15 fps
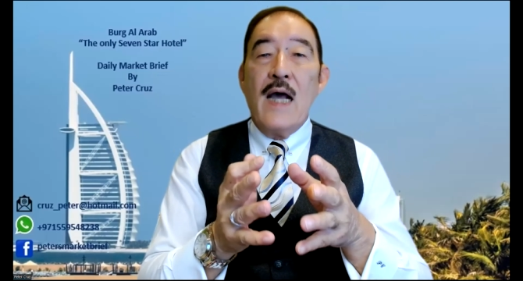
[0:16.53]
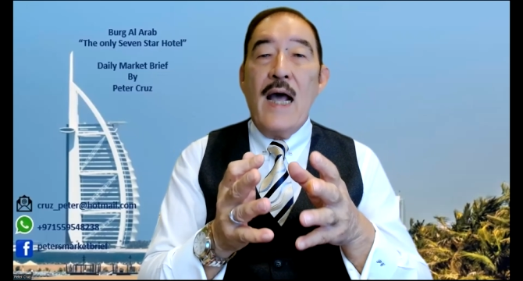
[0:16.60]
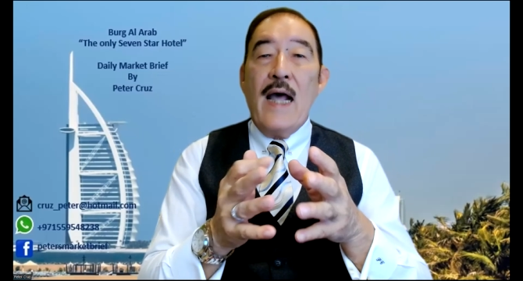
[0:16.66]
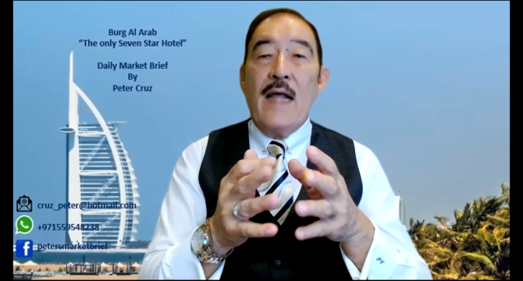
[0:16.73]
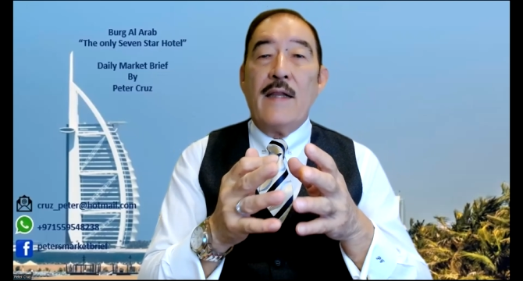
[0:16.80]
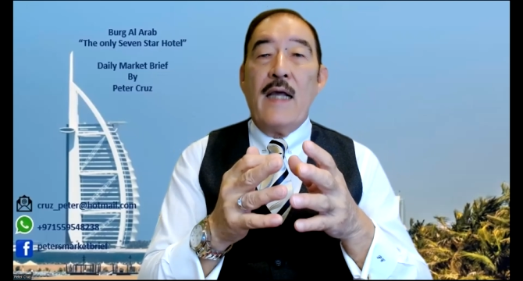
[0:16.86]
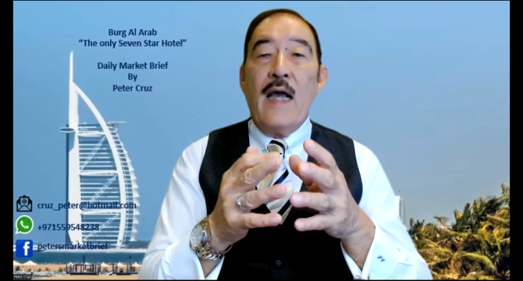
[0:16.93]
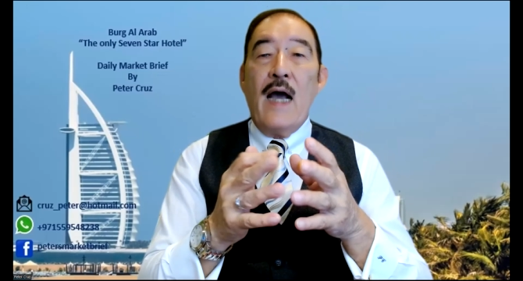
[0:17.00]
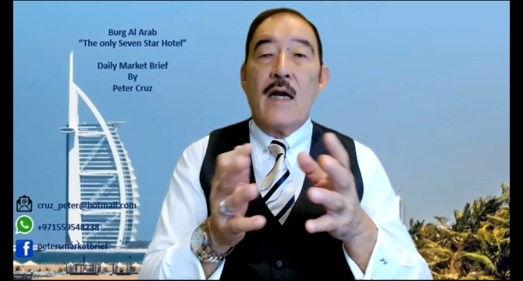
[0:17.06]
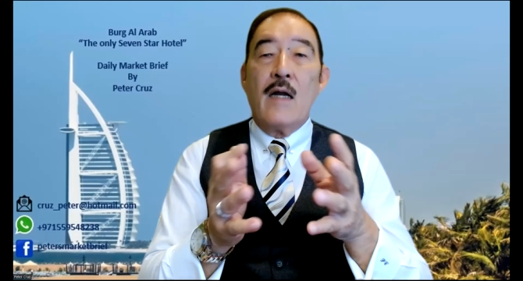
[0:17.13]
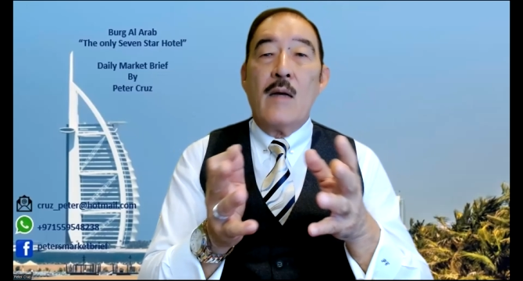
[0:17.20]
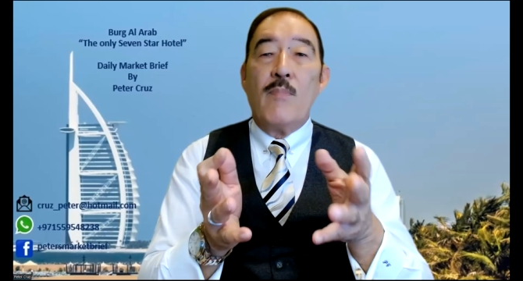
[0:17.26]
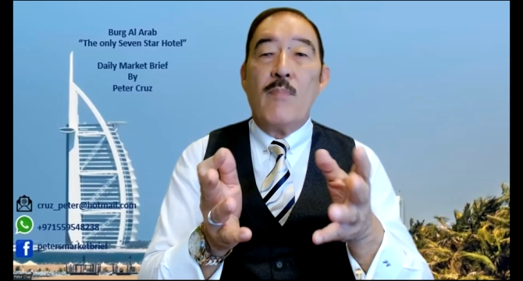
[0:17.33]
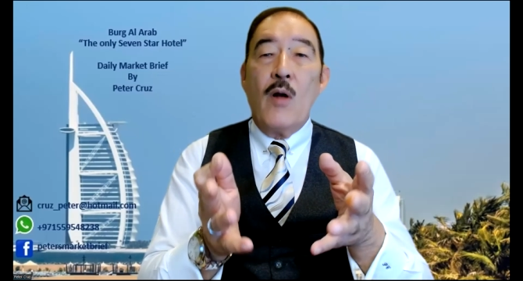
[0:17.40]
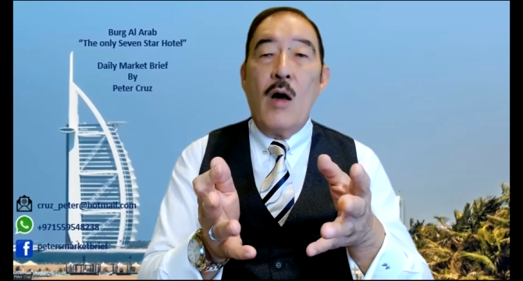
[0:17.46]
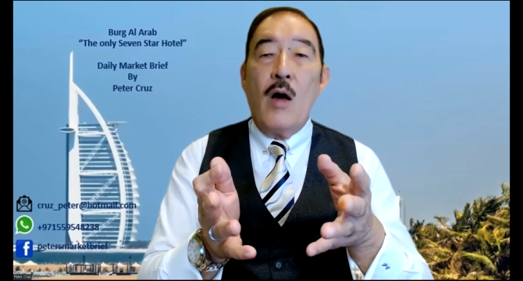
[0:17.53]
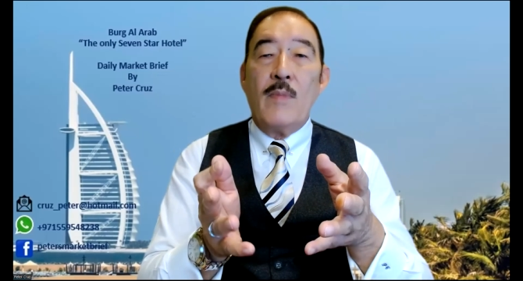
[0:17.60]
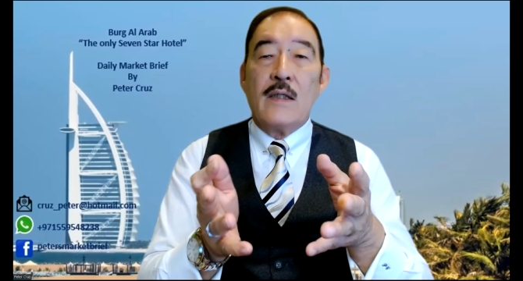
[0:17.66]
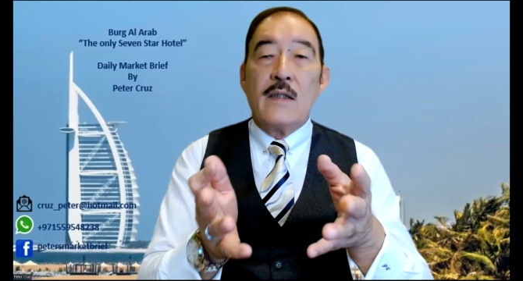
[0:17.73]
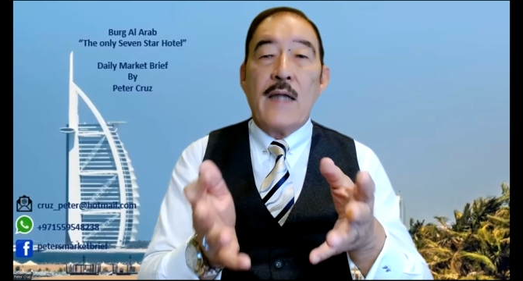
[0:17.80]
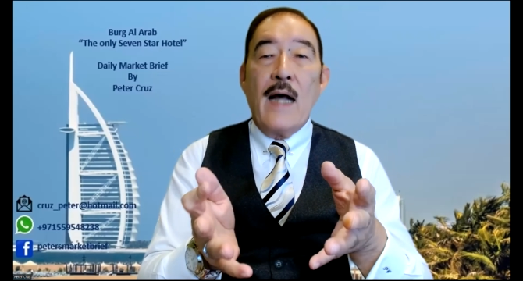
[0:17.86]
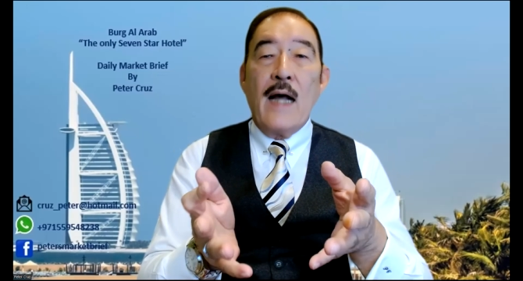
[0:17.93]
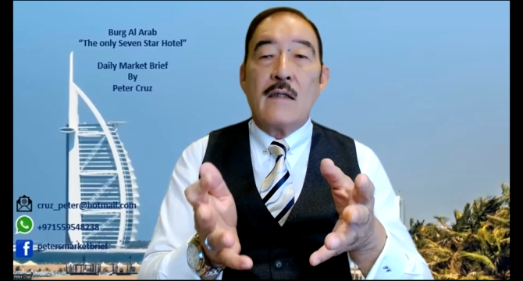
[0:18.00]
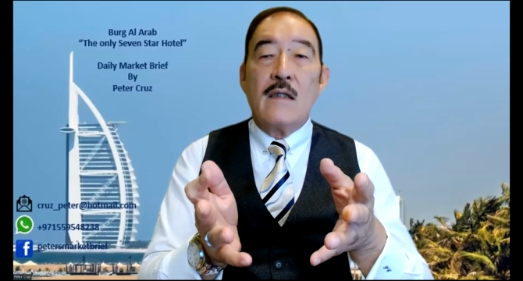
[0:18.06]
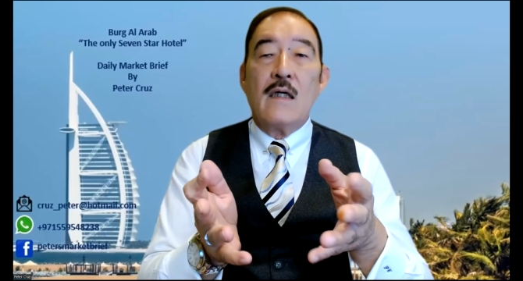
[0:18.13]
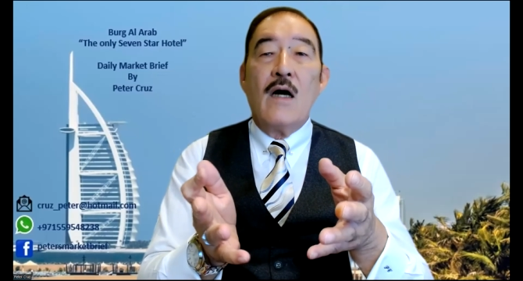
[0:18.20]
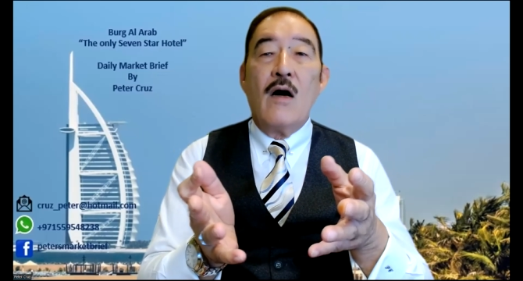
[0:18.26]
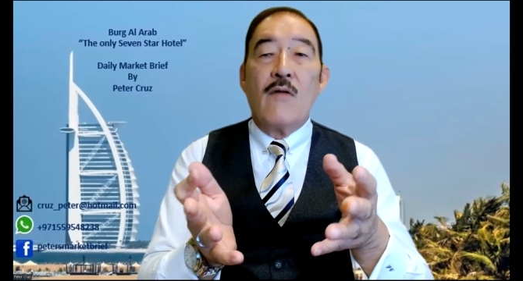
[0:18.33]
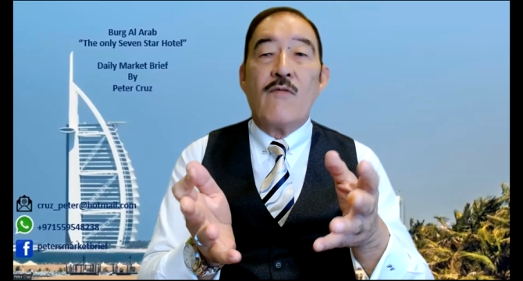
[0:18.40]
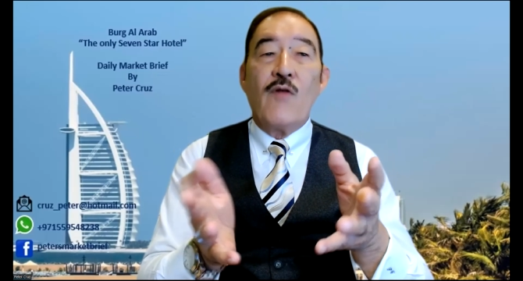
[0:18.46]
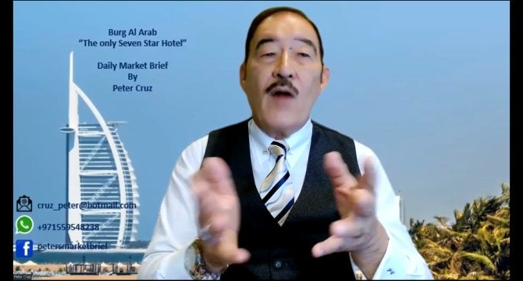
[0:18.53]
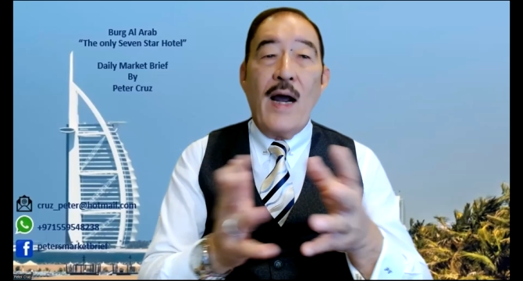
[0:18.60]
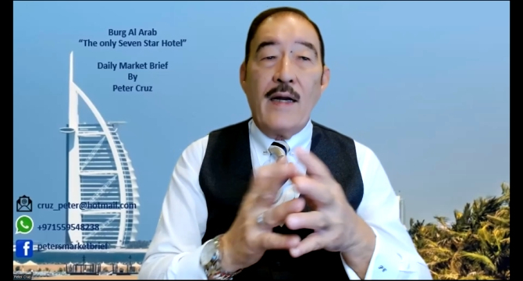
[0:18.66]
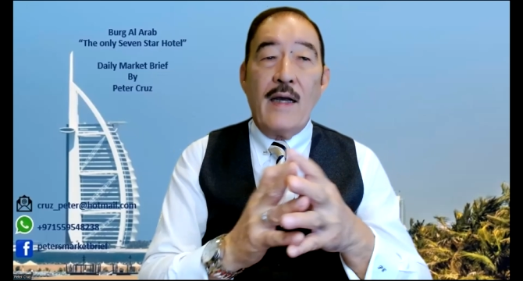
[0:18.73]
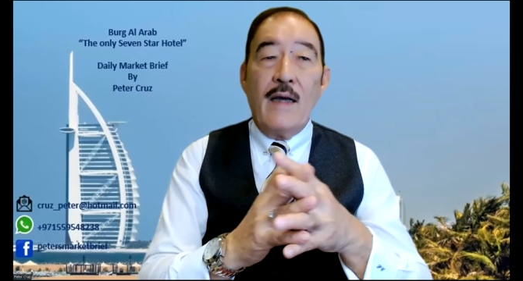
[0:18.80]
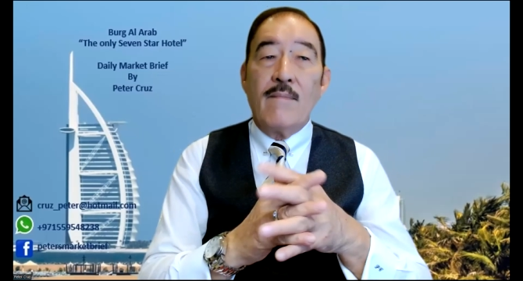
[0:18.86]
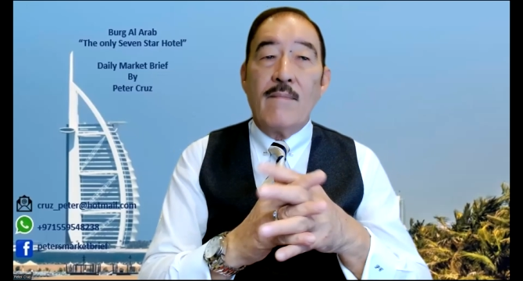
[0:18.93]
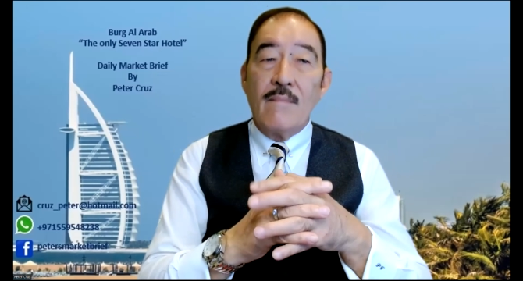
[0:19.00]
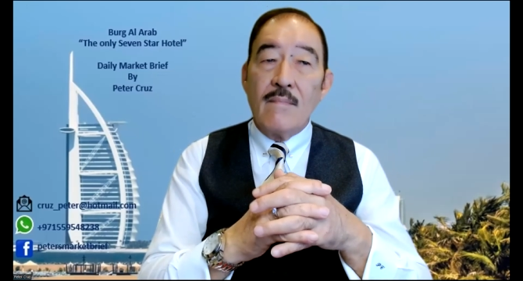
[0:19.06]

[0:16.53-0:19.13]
and the unemployment data on Friday.